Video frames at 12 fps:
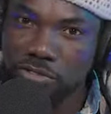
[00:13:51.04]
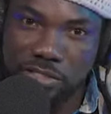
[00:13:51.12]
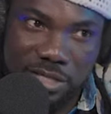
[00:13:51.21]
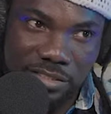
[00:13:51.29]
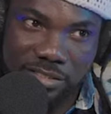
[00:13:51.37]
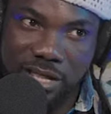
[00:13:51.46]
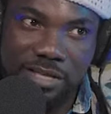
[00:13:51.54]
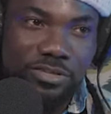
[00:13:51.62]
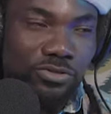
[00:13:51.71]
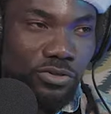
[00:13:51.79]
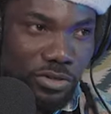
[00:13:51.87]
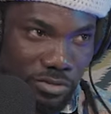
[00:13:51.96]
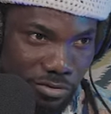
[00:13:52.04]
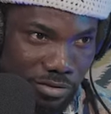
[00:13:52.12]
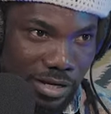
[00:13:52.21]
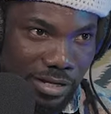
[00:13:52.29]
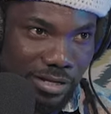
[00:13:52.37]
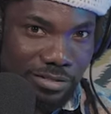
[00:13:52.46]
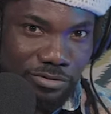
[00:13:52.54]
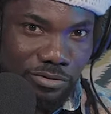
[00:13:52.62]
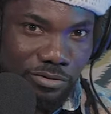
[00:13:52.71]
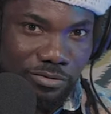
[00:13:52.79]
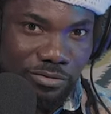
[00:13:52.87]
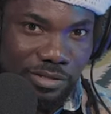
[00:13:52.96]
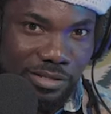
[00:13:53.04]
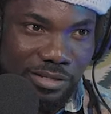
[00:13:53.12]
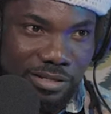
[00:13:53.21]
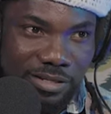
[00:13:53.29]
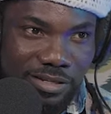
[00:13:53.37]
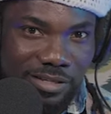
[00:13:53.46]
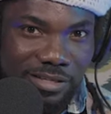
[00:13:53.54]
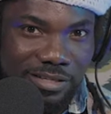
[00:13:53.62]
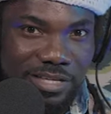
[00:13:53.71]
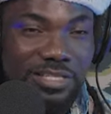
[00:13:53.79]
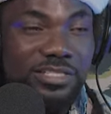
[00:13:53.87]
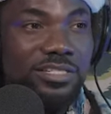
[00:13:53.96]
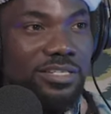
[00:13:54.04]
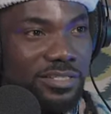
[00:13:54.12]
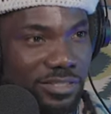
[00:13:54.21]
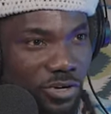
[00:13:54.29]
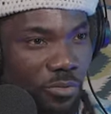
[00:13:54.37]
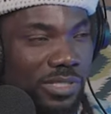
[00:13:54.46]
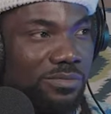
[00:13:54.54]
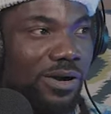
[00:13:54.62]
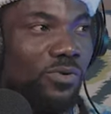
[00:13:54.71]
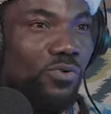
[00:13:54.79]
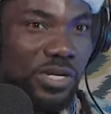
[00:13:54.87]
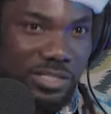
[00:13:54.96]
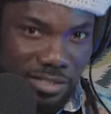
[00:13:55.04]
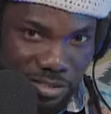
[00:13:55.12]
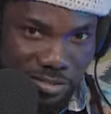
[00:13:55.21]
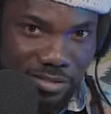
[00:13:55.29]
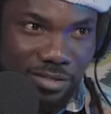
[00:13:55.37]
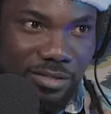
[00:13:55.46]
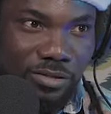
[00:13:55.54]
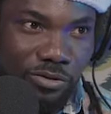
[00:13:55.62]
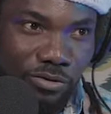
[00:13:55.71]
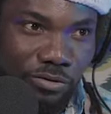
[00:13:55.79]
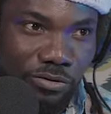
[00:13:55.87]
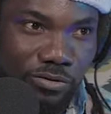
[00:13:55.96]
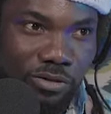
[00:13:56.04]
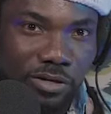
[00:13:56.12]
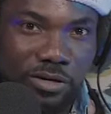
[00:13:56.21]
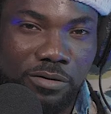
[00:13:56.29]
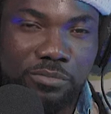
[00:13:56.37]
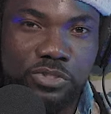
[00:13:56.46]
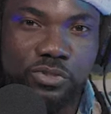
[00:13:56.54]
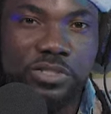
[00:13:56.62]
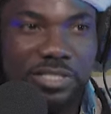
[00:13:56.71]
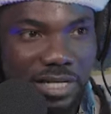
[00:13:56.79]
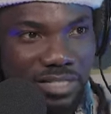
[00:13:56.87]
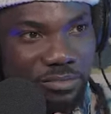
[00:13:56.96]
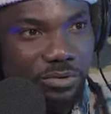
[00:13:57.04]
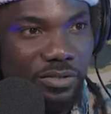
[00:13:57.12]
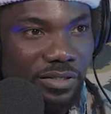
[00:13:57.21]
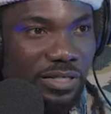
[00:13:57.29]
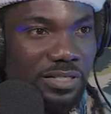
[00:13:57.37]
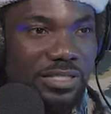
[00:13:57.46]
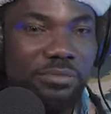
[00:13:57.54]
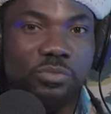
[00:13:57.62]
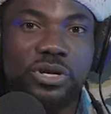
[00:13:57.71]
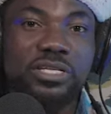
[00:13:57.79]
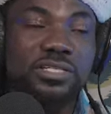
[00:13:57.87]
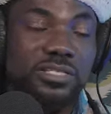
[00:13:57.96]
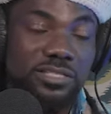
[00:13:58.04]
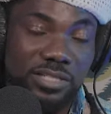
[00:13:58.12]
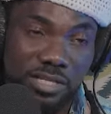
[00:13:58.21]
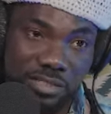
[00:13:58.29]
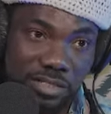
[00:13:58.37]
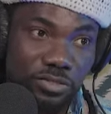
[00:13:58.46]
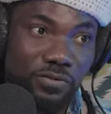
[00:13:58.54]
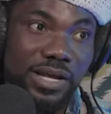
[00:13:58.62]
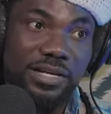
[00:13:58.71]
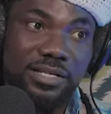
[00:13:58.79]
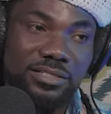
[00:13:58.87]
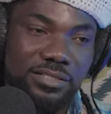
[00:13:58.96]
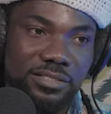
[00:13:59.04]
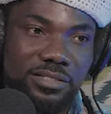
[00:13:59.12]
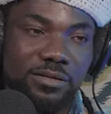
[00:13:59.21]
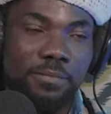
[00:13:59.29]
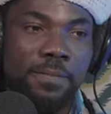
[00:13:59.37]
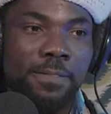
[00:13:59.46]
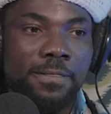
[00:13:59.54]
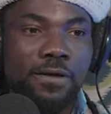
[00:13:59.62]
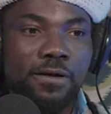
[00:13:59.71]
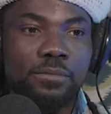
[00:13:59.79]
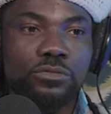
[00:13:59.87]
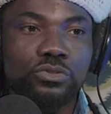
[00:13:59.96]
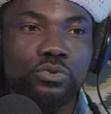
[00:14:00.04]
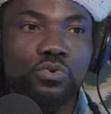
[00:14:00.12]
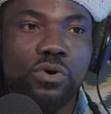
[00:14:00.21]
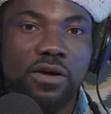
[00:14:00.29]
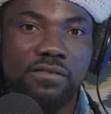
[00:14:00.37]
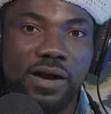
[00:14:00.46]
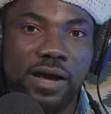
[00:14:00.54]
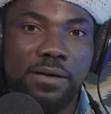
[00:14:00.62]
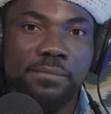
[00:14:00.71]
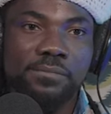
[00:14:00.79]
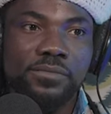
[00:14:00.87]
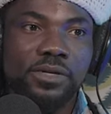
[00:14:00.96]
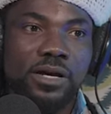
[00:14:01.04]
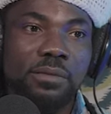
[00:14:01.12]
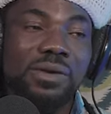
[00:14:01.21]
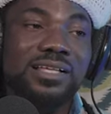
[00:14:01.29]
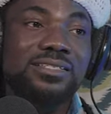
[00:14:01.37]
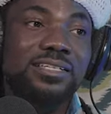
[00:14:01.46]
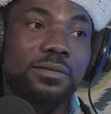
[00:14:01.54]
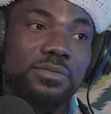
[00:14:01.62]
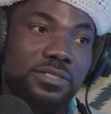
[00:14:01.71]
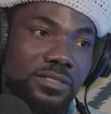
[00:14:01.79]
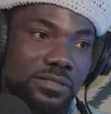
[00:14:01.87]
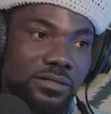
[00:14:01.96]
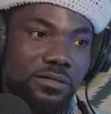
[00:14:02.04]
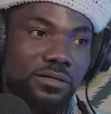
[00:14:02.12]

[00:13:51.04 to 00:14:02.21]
When you get stuck, you can, like, it's not yinchi, so it's makuechi. You know, so these are some of the things. It brings a sense of identity to whoever accepts,